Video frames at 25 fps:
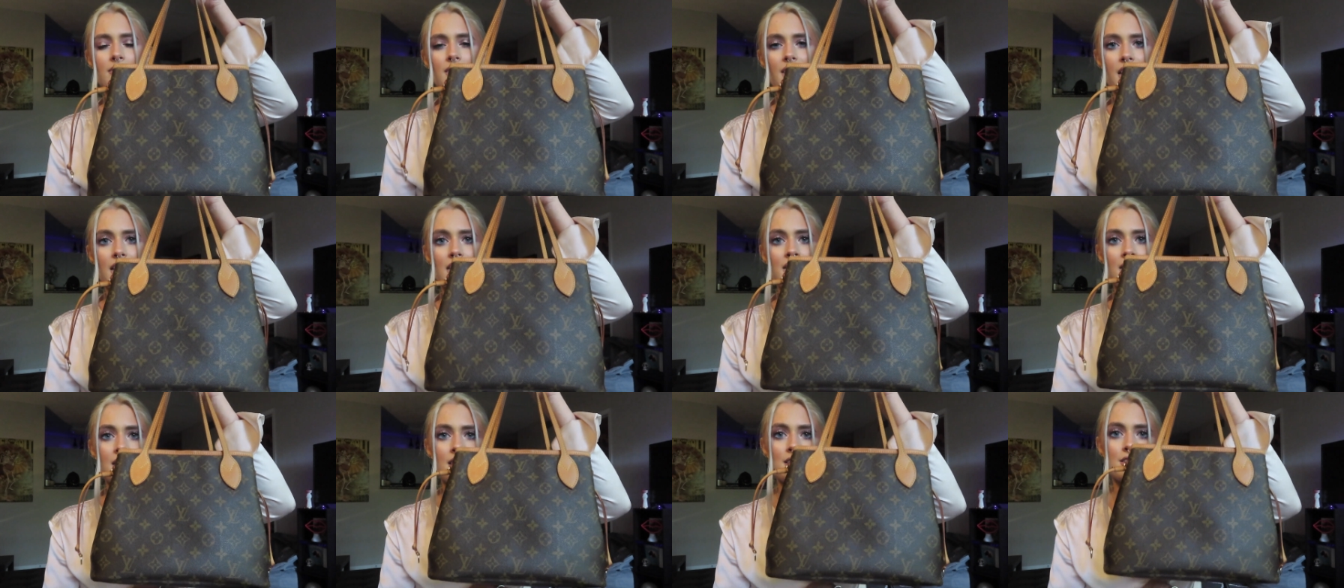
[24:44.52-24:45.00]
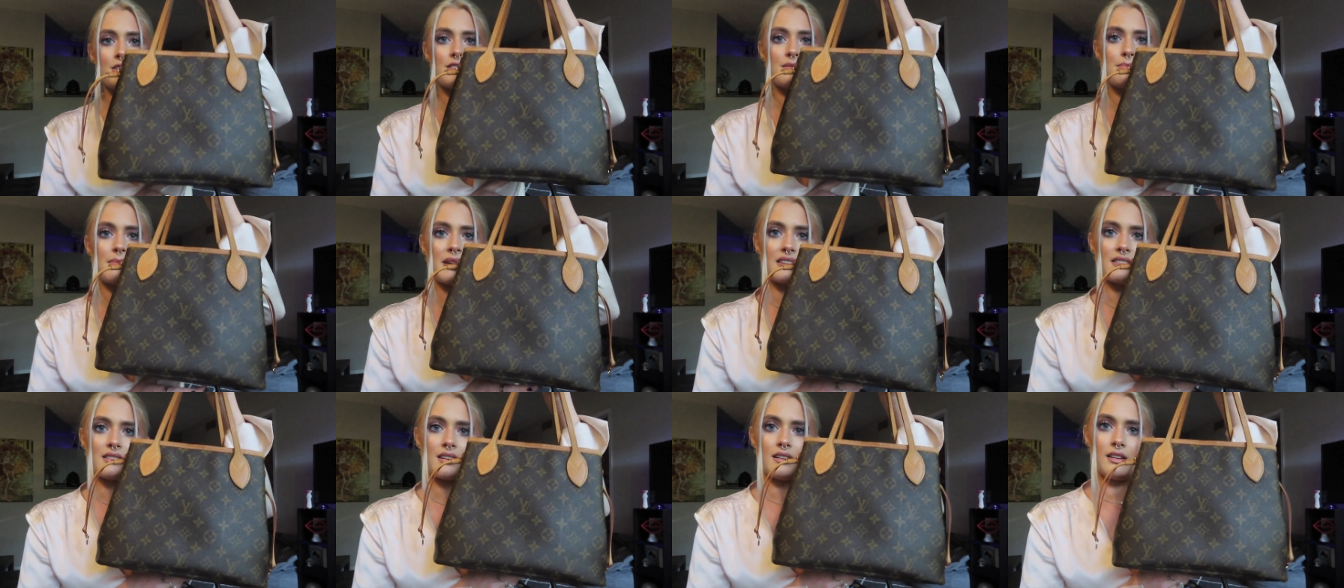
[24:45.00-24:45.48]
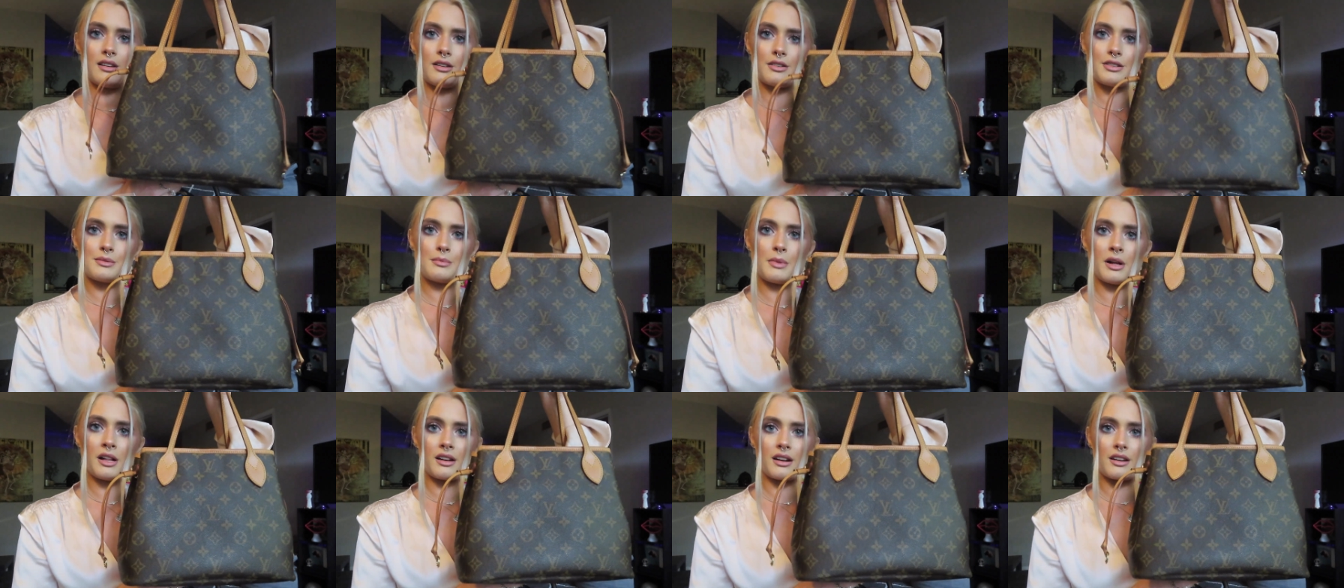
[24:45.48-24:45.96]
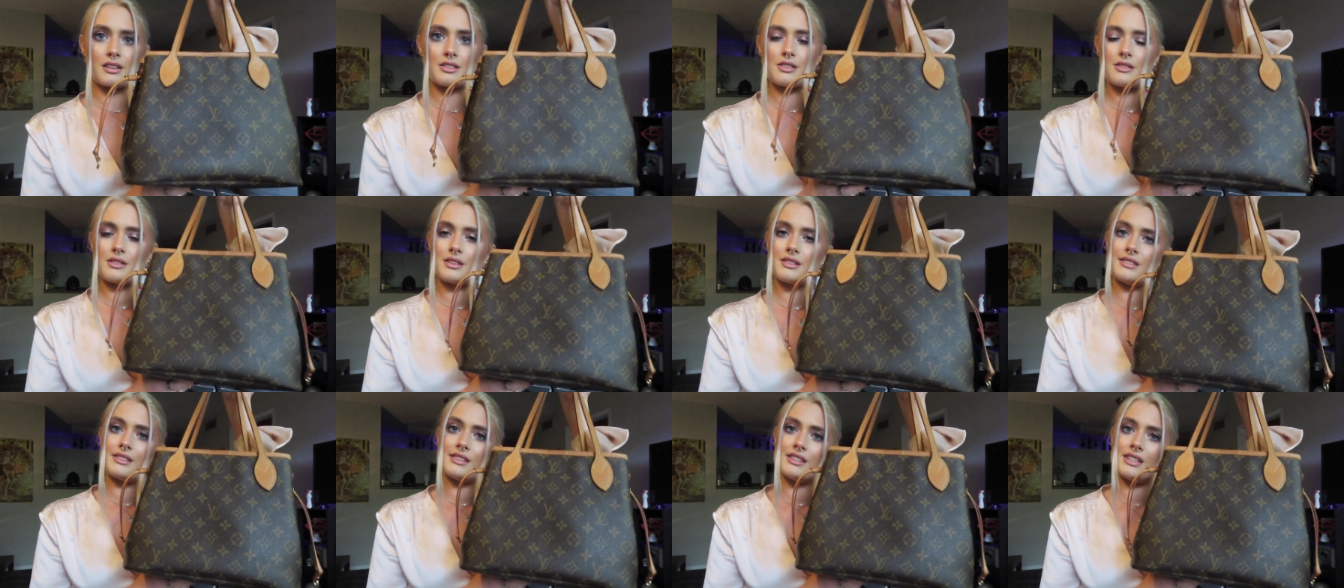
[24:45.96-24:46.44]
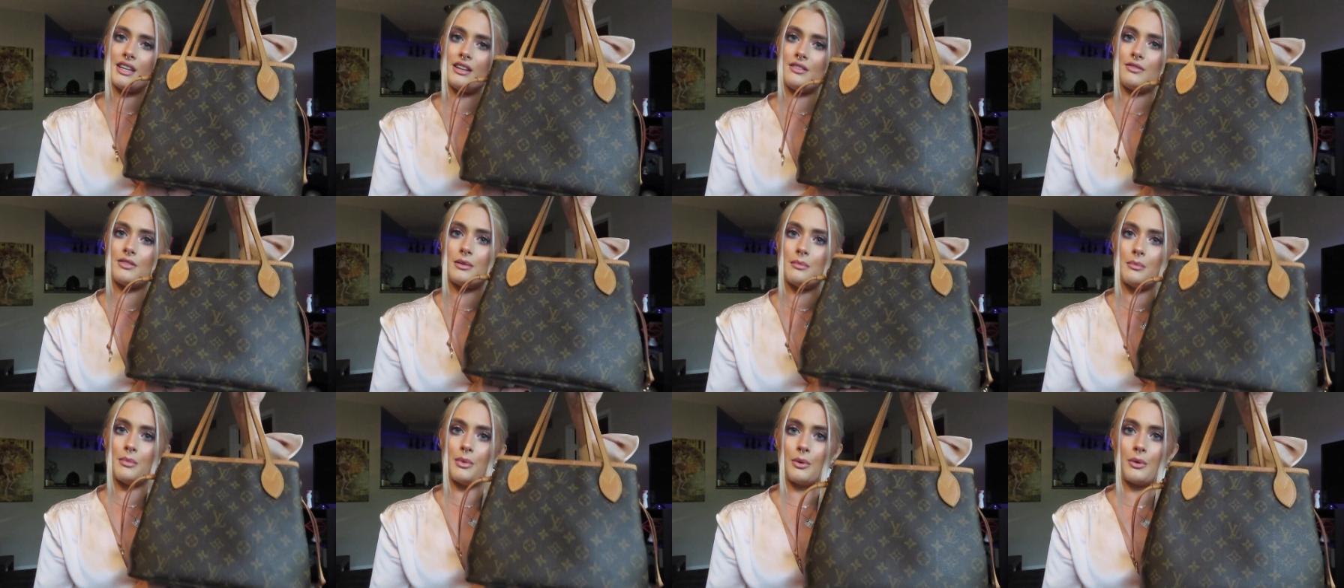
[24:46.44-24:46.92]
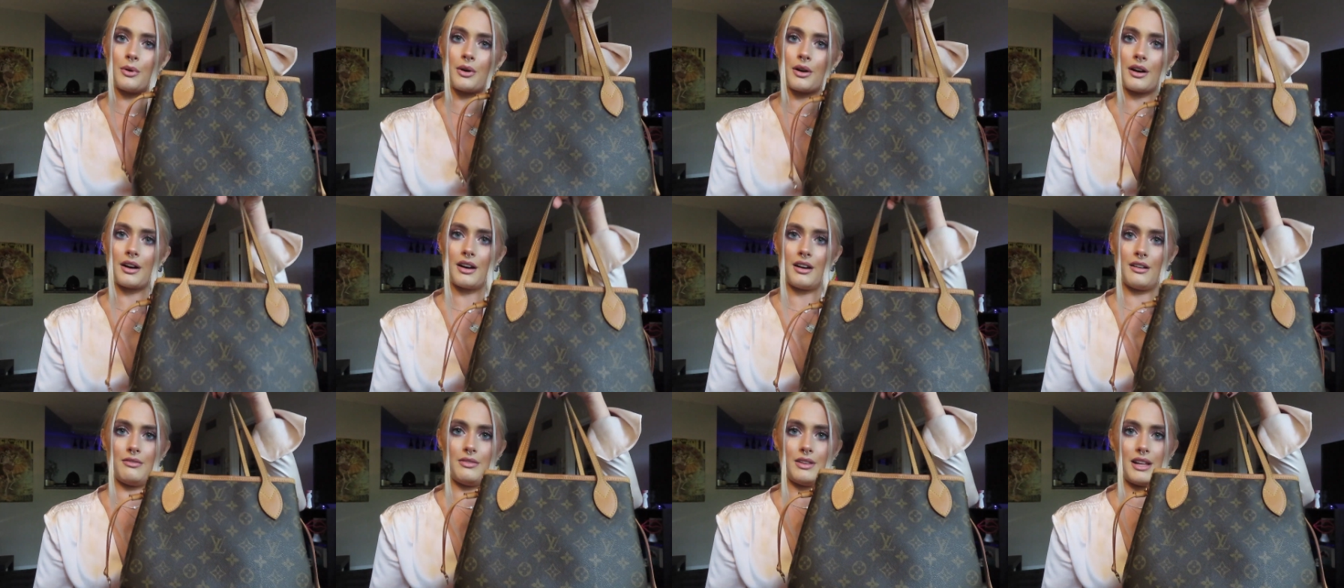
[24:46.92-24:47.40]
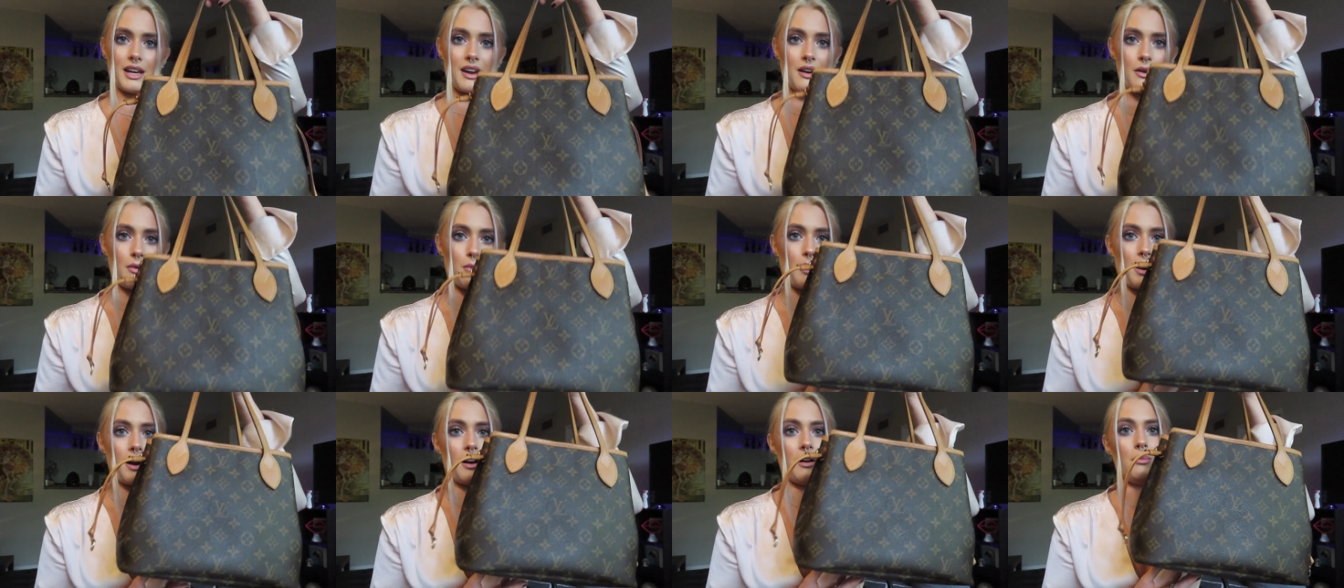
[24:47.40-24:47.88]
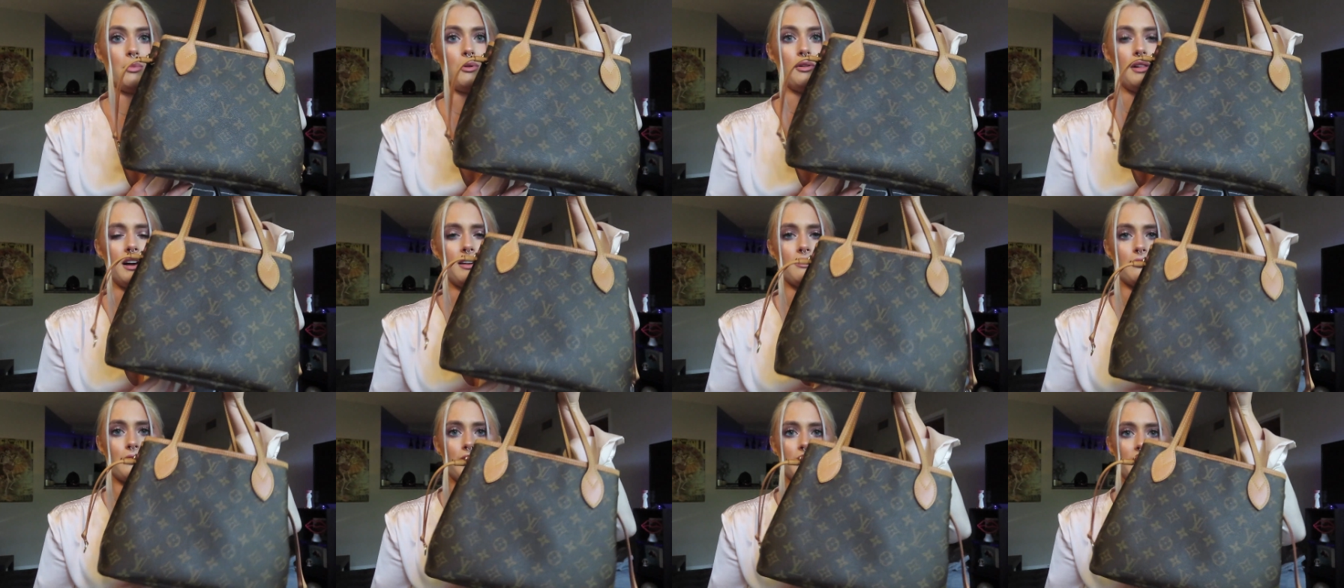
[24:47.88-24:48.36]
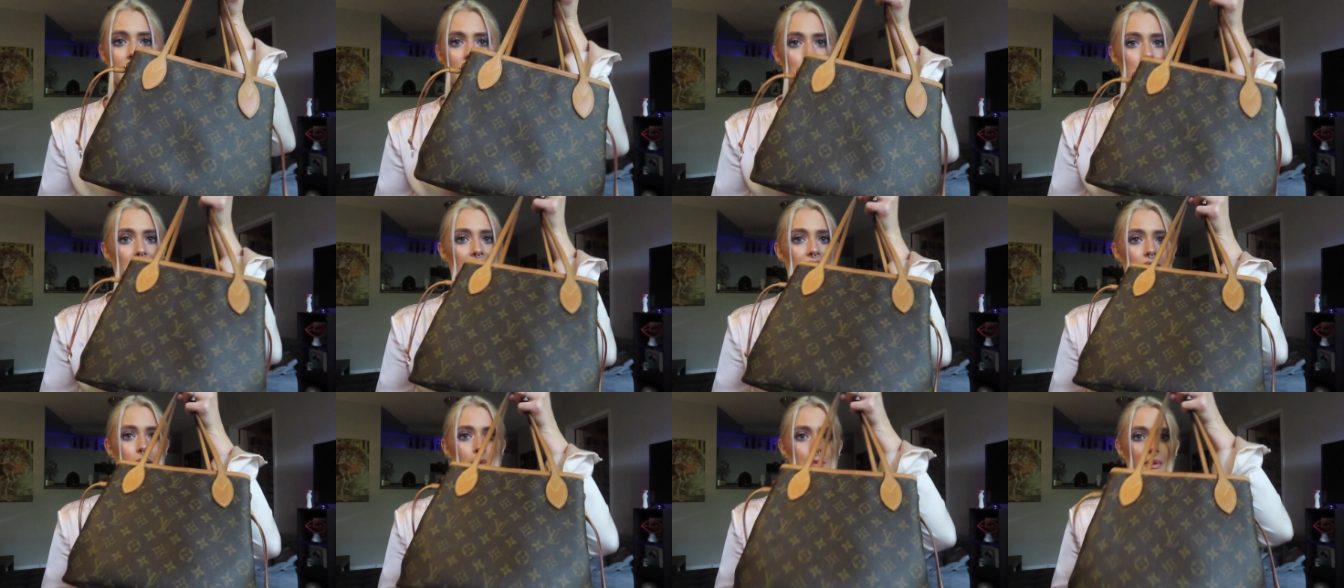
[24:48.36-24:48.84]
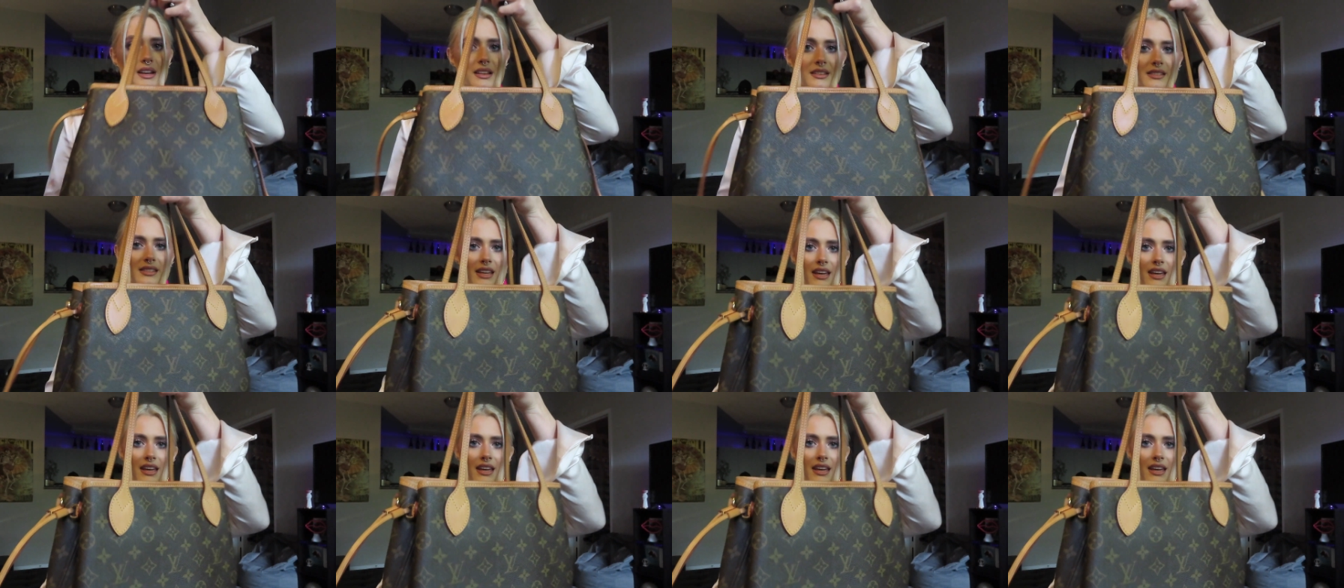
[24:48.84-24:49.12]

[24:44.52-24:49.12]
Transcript: and then it just makes it a little smaller. So this is even more of like a wearable everyday bag when it's